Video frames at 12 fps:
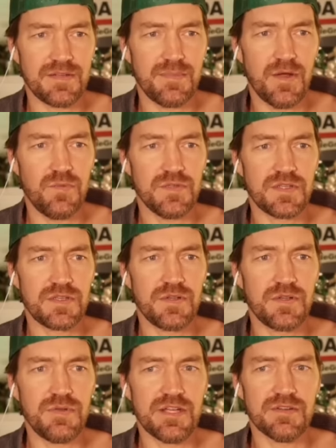almost
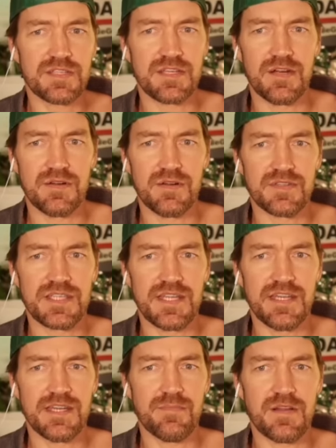two years ago. I was
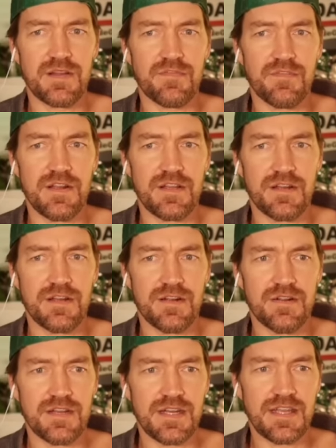sitting in my front
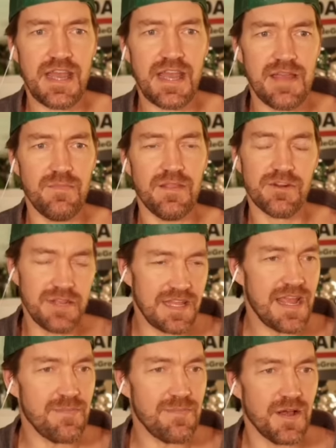yard and it came, literally
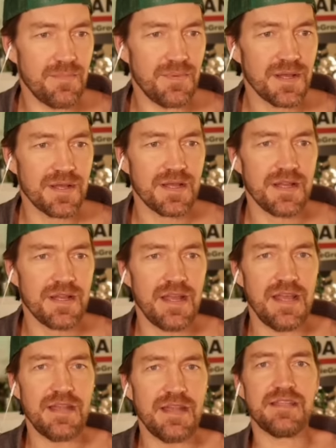came up
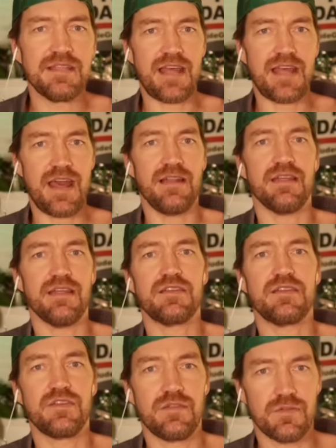and it sat
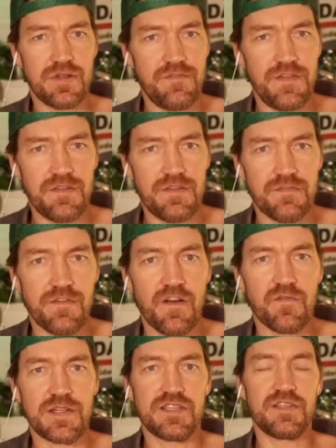like three feet in
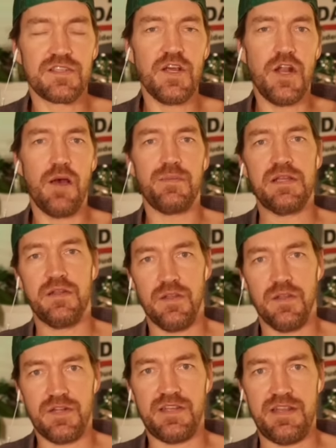front of me, stood up and
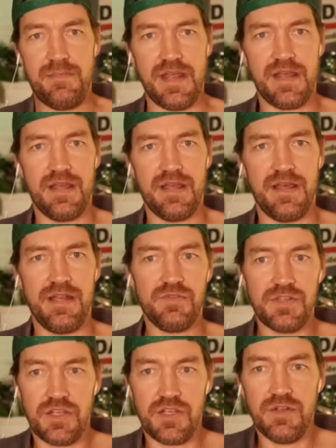looked at me. And it
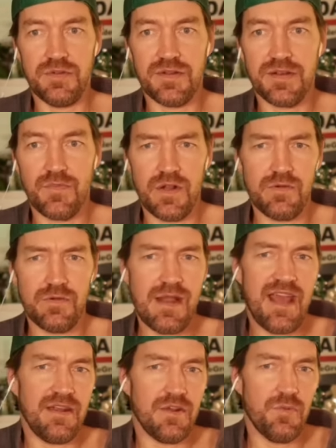was cute. One rat, Right. no